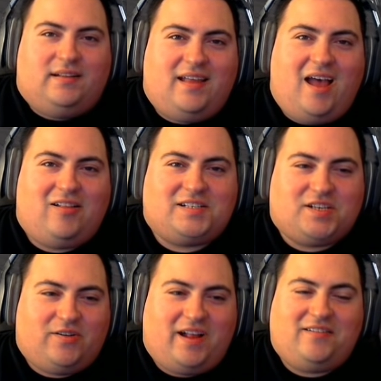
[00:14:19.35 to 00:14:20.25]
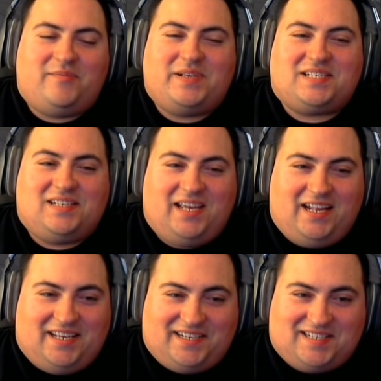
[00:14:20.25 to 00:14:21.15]
Now let's go down to
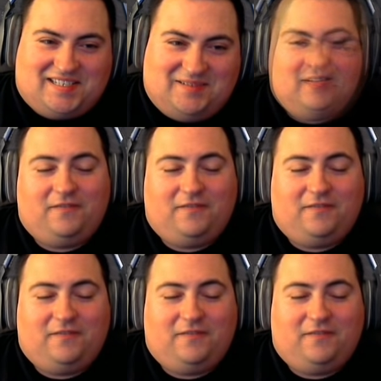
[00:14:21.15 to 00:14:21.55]
Miscellaneous.